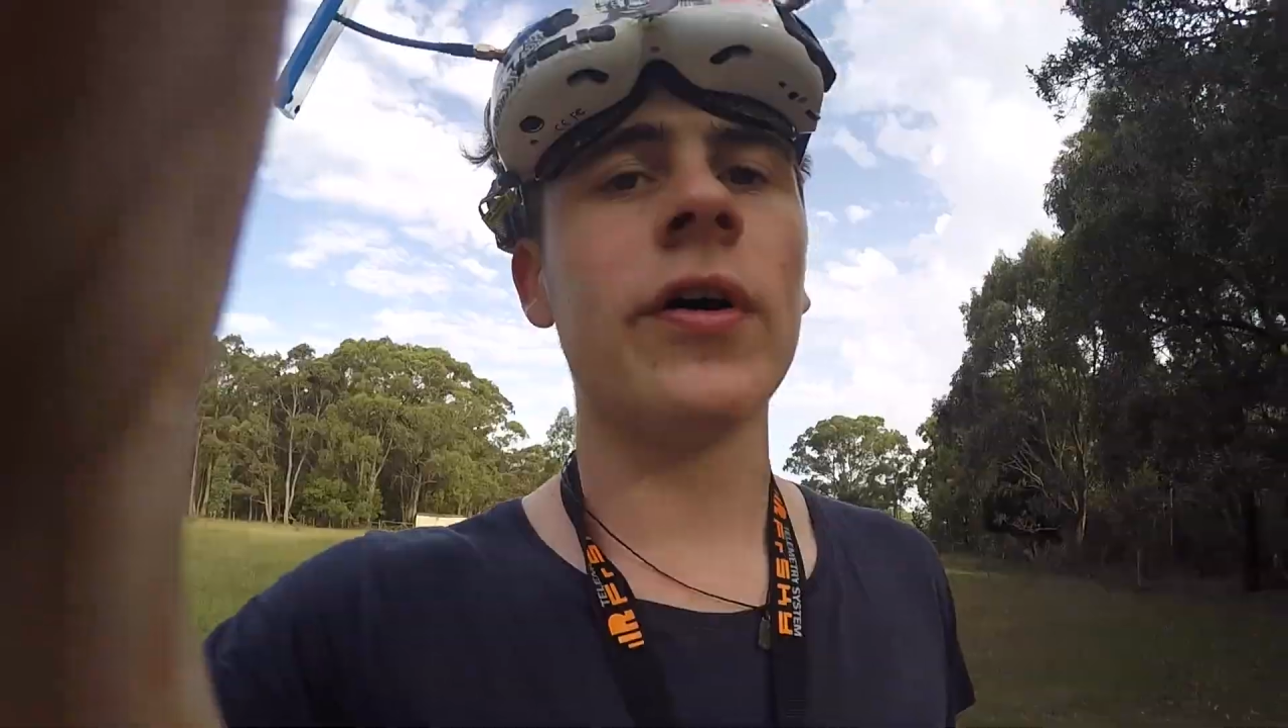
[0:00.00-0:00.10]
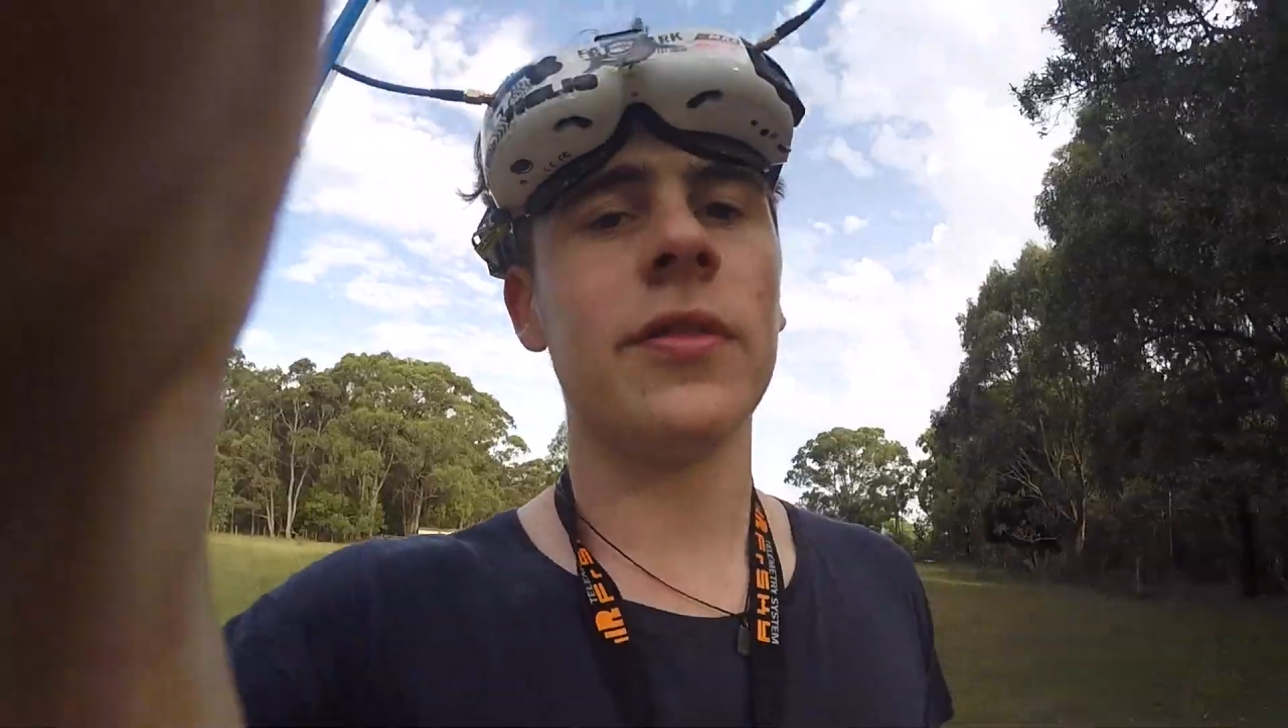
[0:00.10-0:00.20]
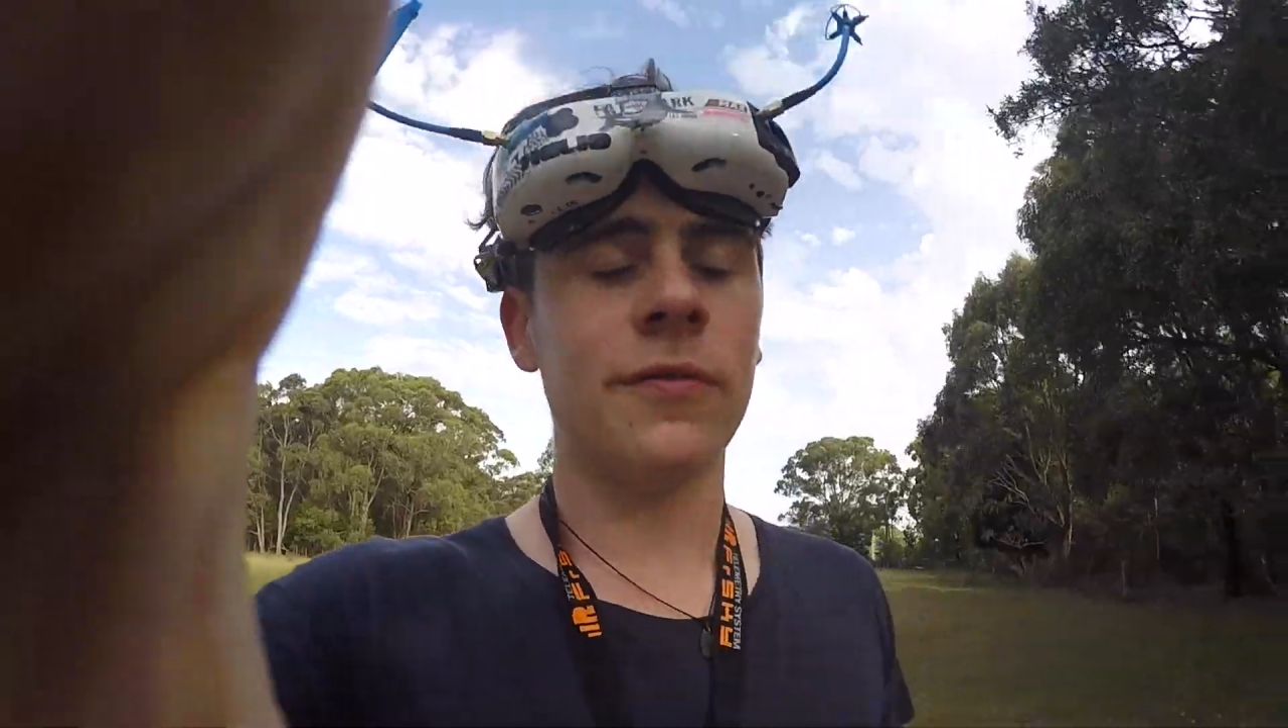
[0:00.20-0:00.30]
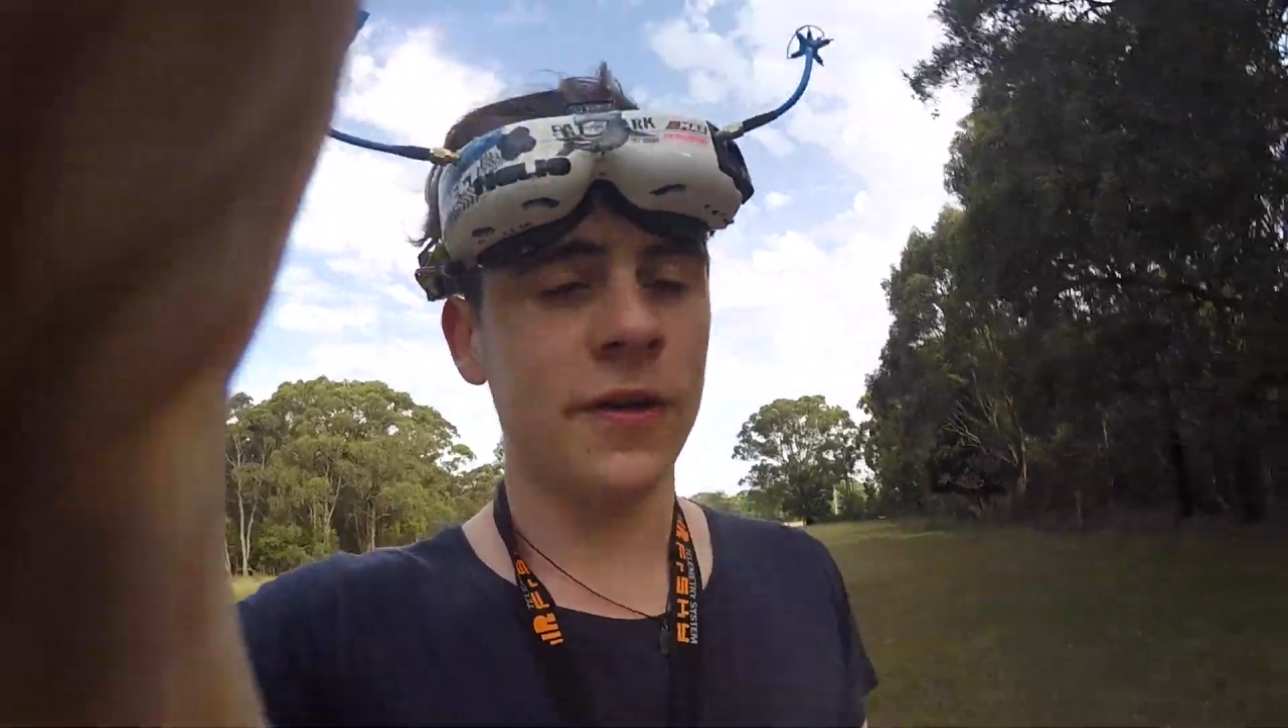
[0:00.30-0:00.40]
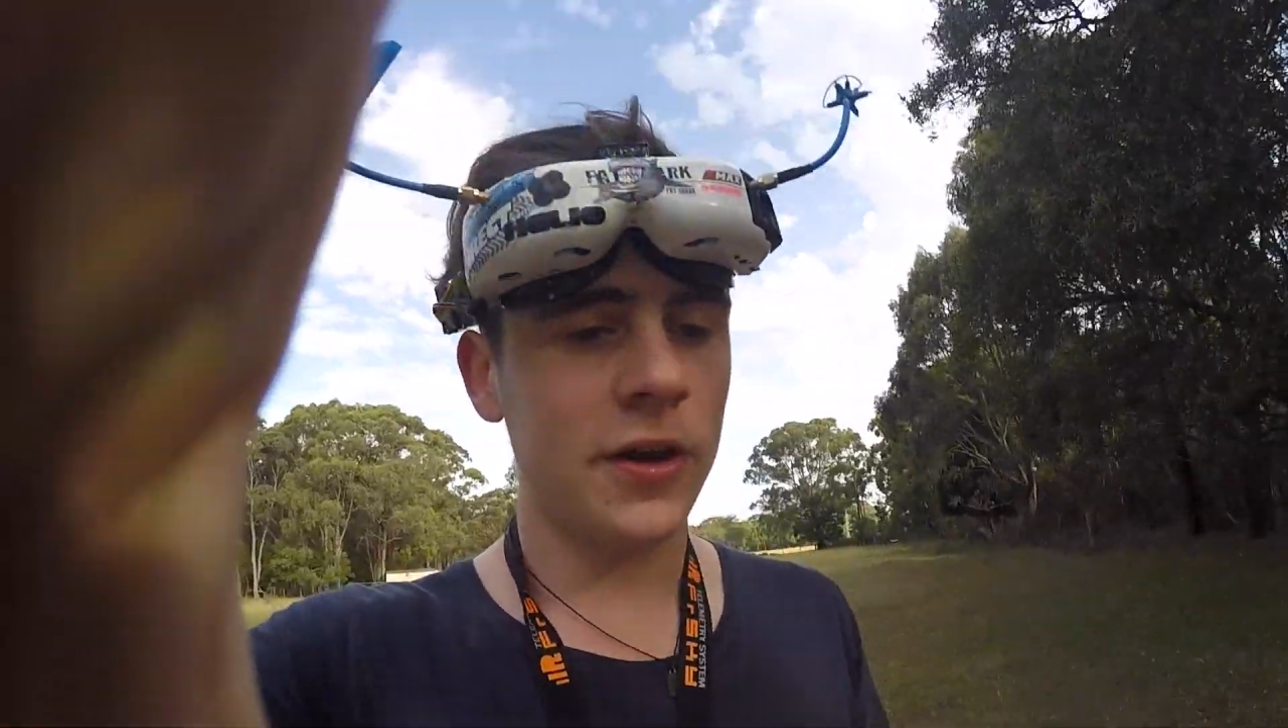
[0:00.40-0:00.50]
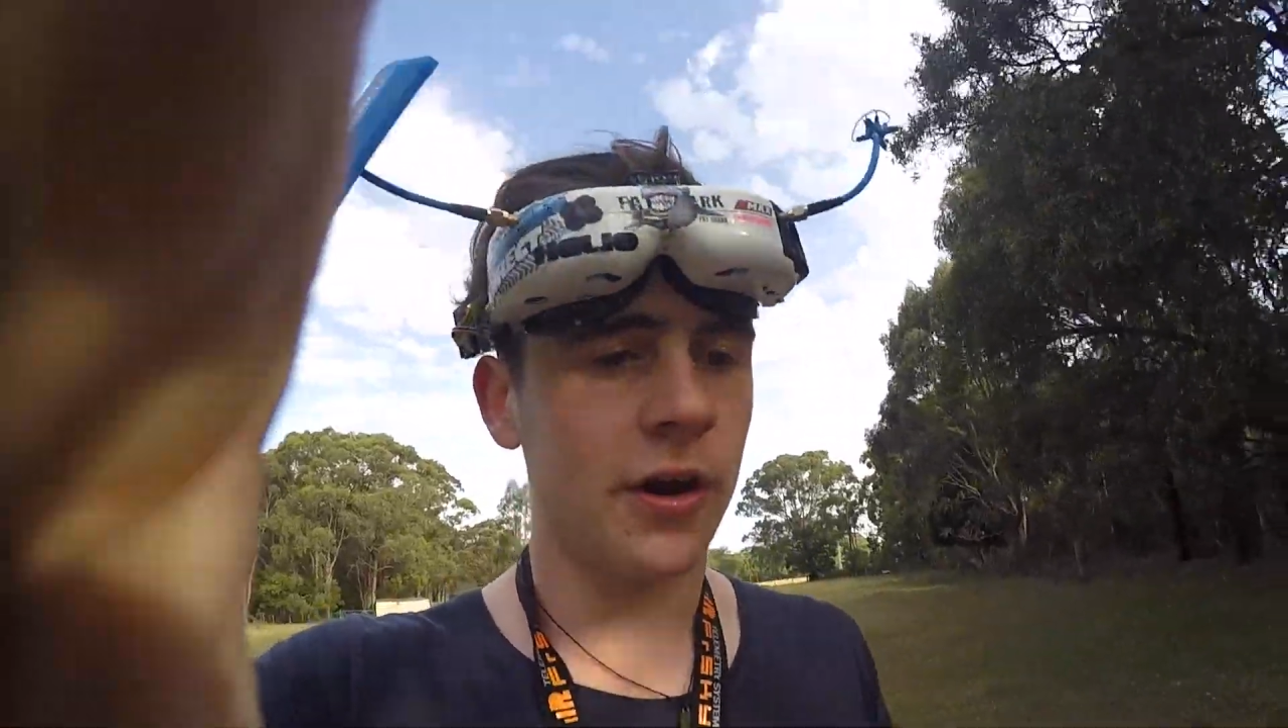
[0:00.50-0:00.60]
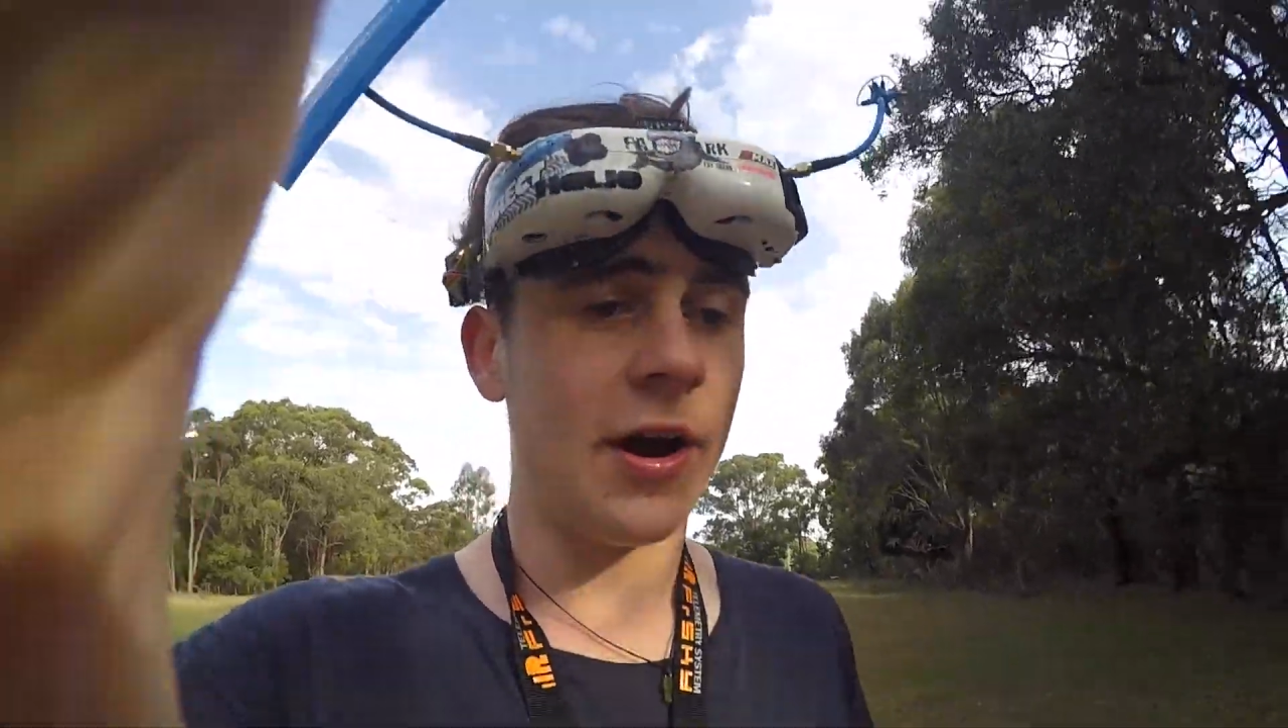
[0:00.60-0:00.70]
In the video,